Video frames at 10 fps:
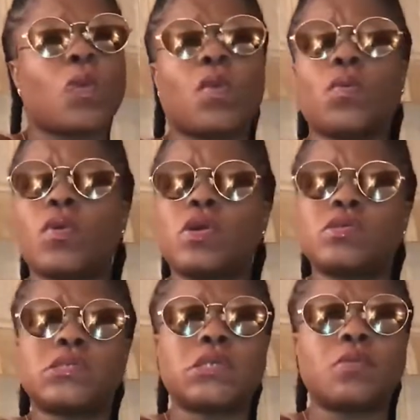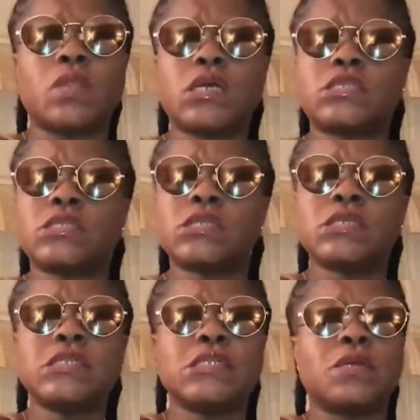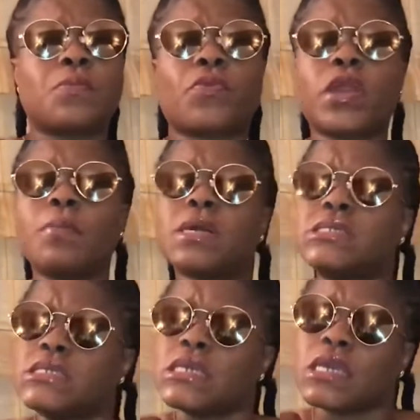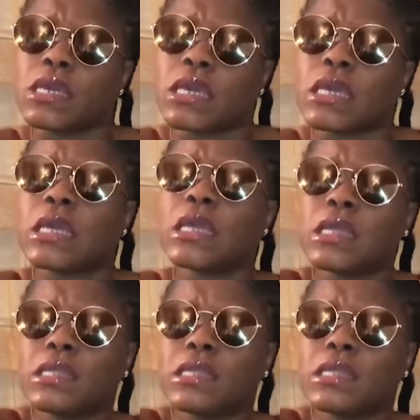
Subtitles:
Who else? That's pretty much it.